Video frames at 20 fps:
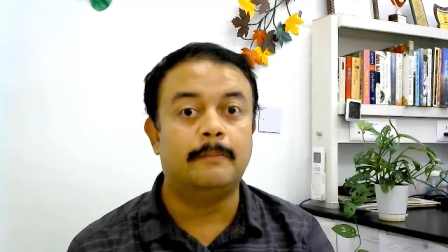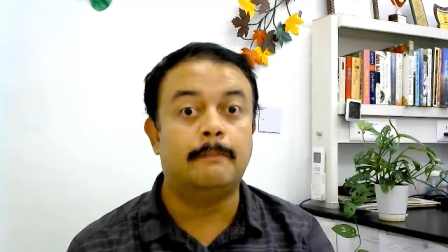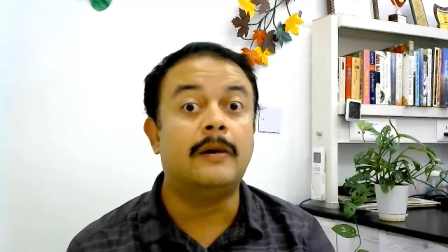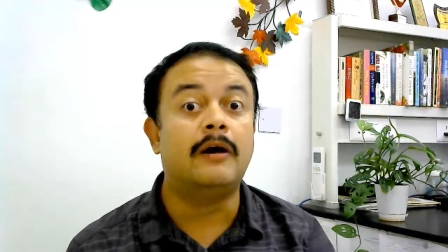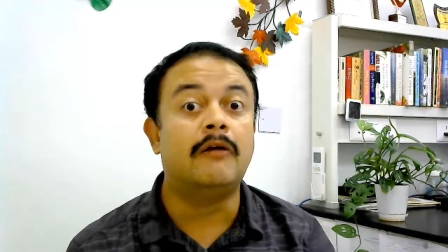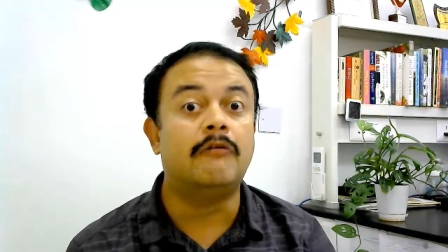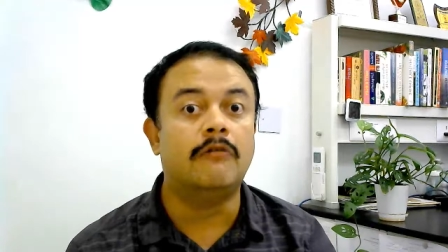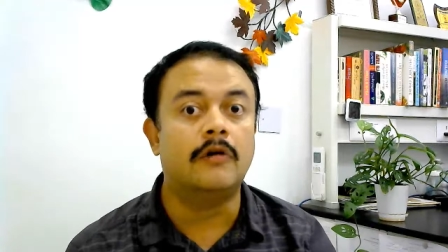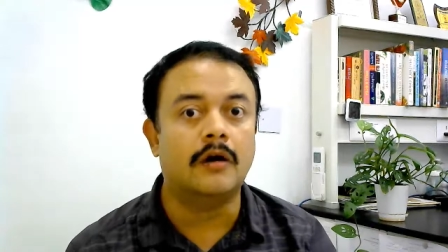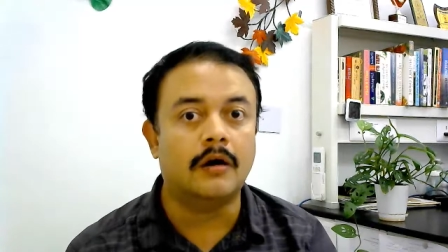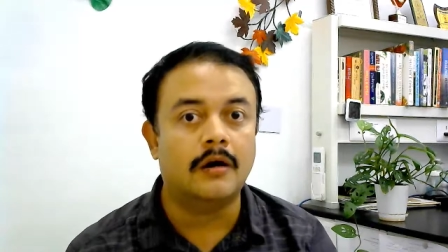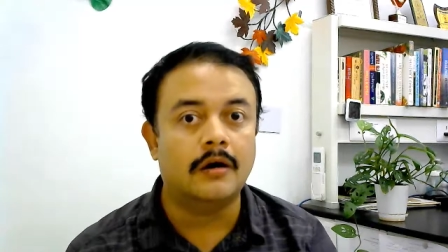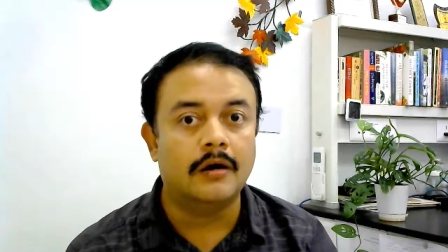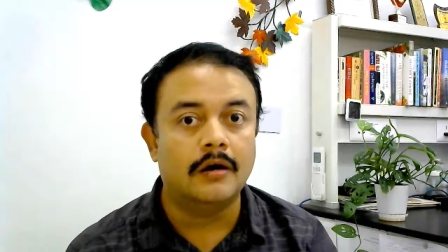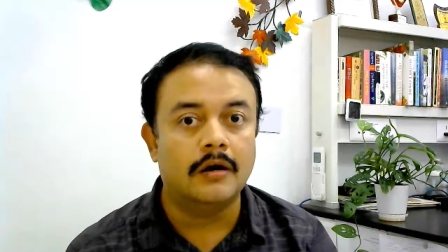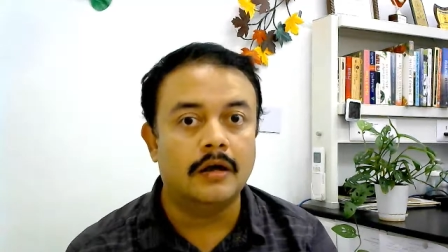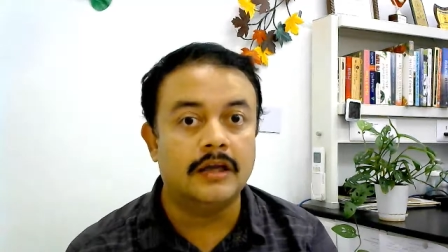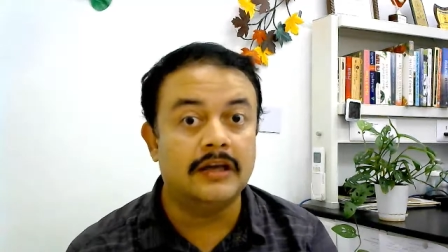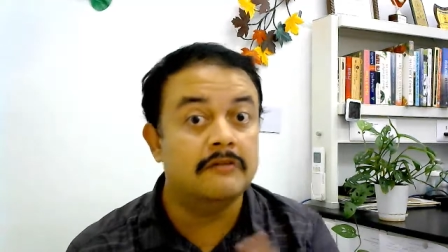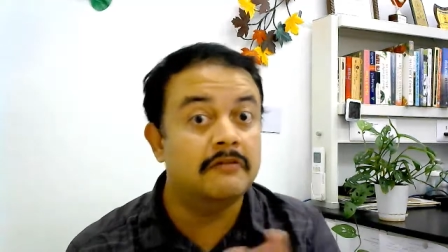power,
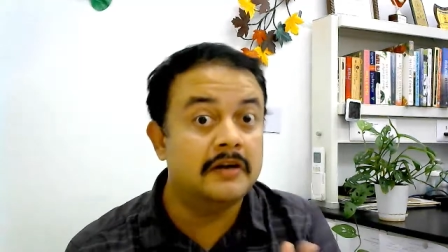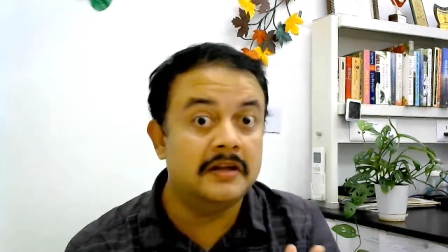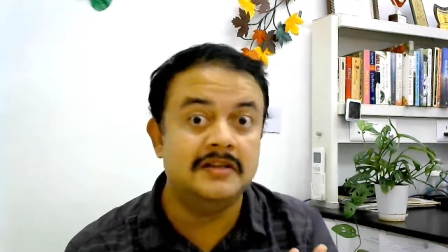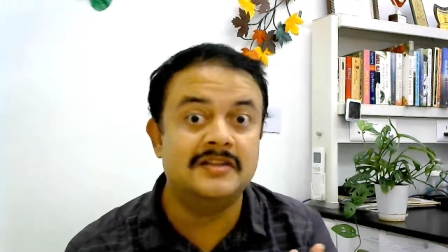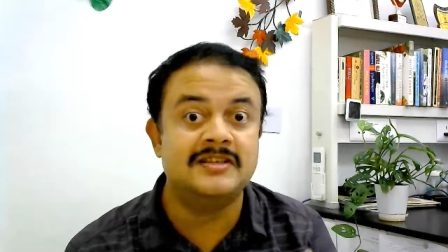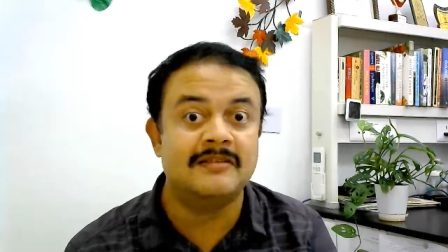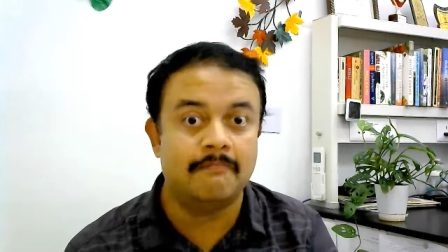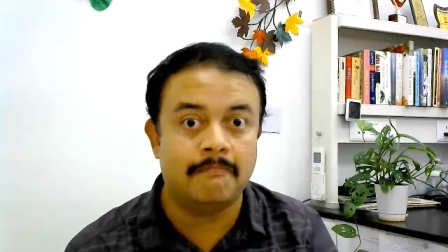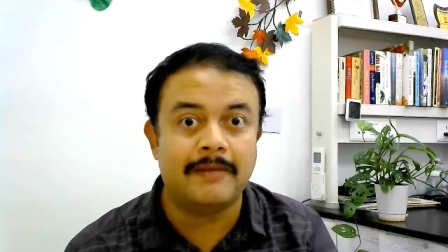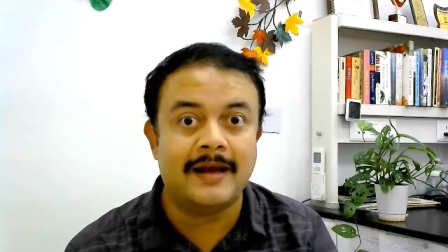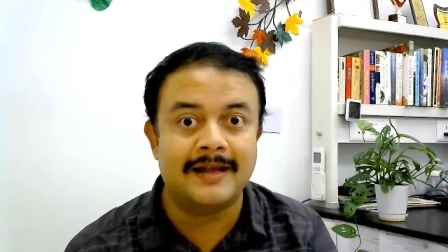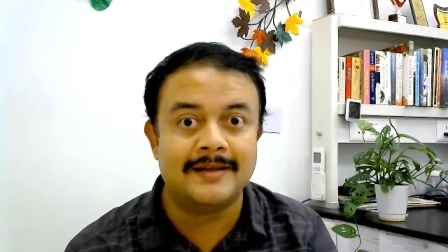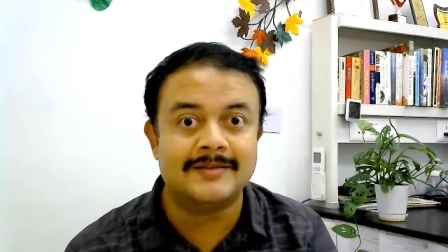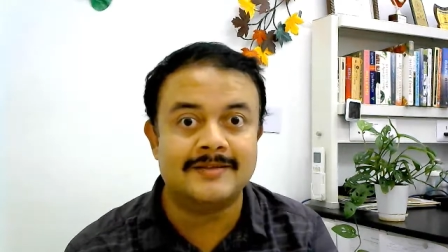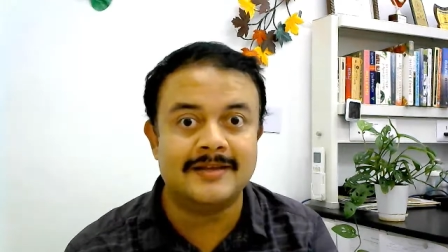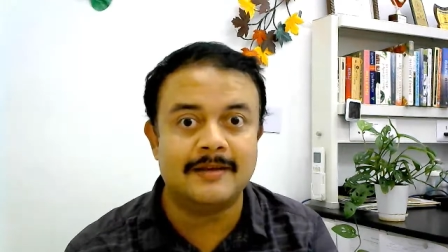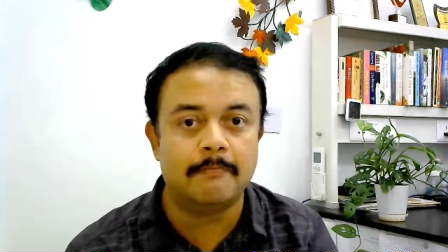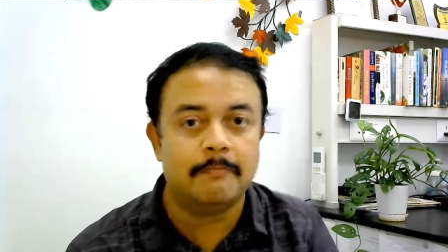even in chimpanzee.